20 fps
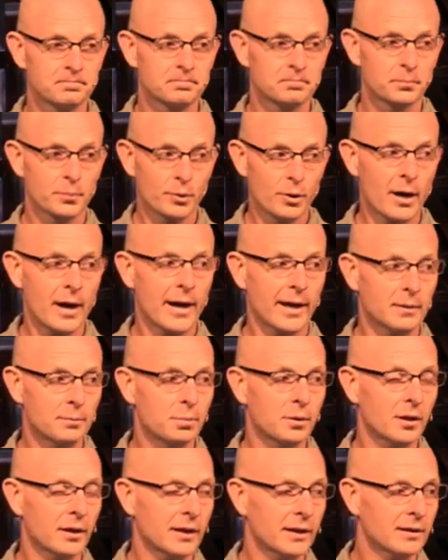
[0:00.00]
Pride
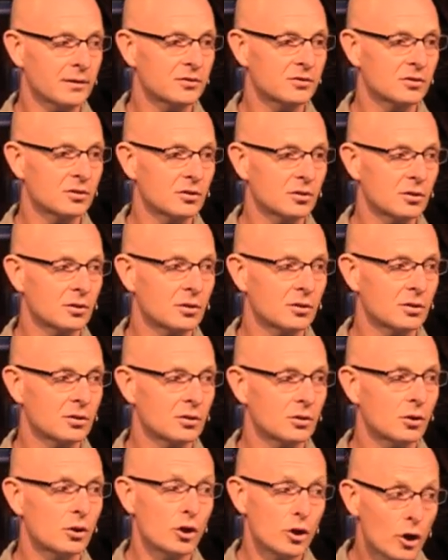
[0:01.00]
plays
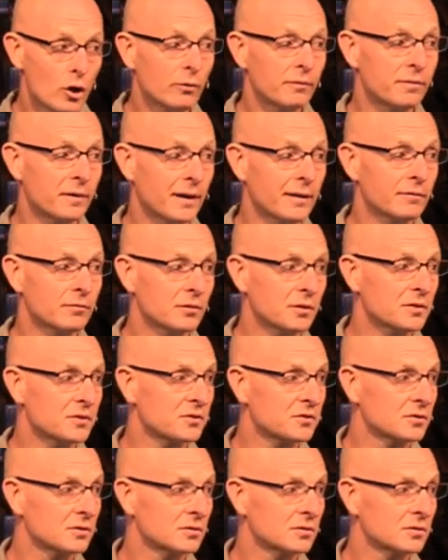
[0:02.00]
no favorites.